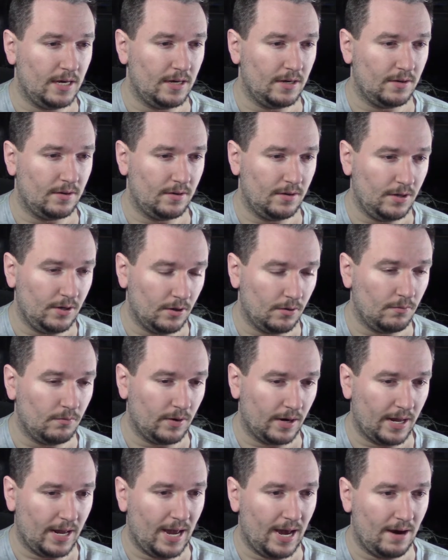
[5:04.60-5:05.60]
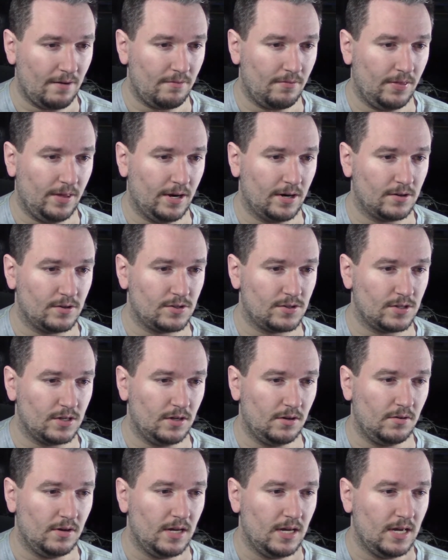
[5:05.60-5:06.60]
and what I have there.
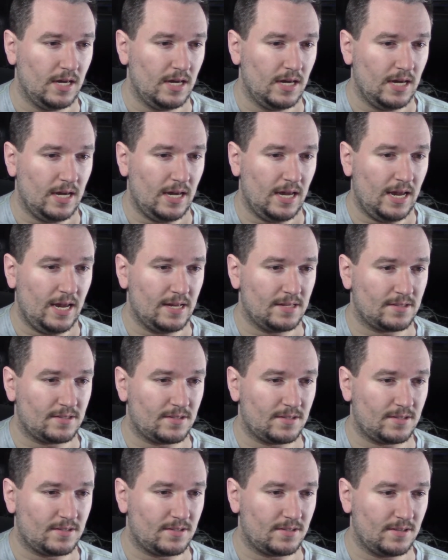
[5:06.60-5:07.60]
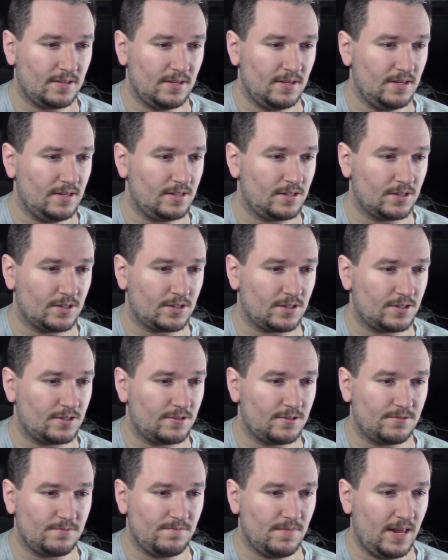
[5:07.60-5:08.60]
So it's
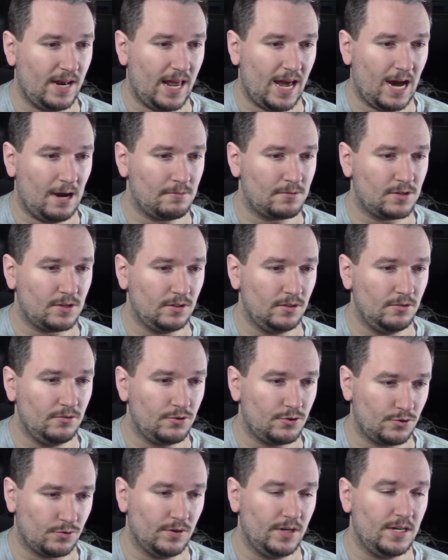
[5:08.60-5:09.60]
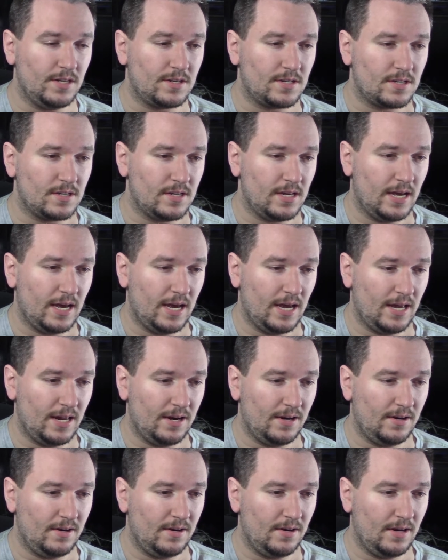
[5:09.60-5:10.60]
just an absolute treat
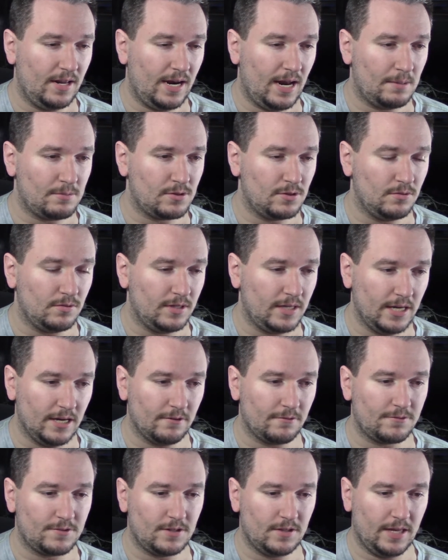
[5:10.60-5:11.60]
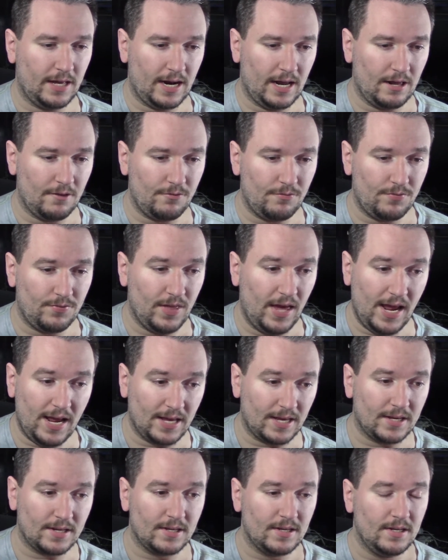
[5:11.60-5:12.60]
and an absolute gift that I
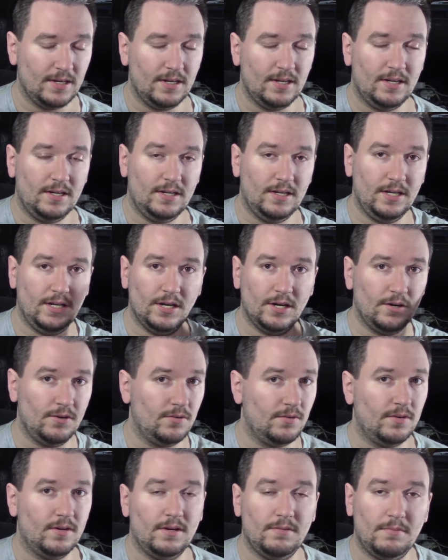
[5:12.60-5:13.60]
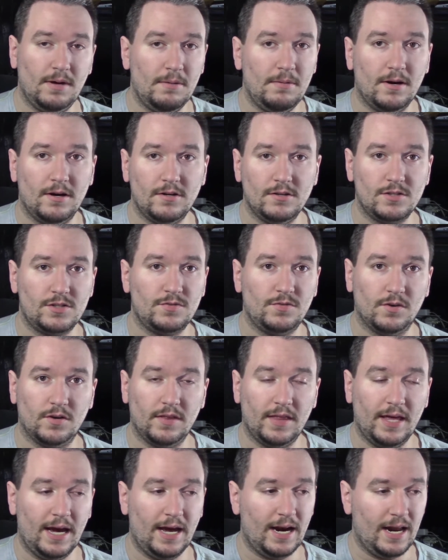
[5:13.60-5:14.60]
thank my parents for
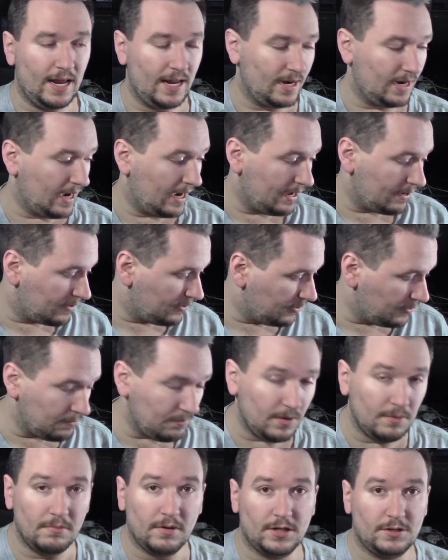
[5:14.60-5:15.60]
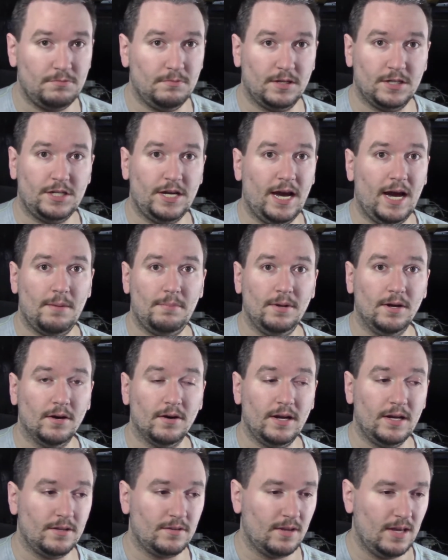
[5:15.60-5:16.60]
that, and I couldn't be much
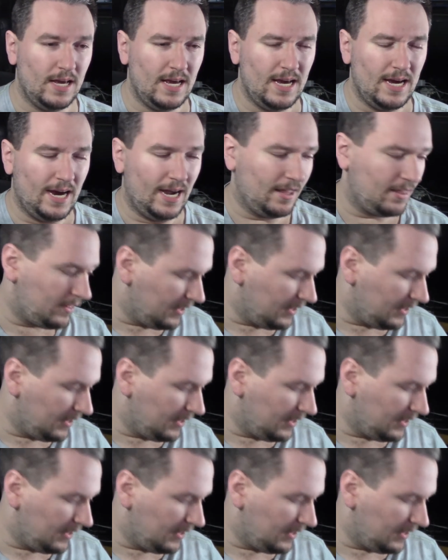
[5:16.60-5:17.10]
happier. I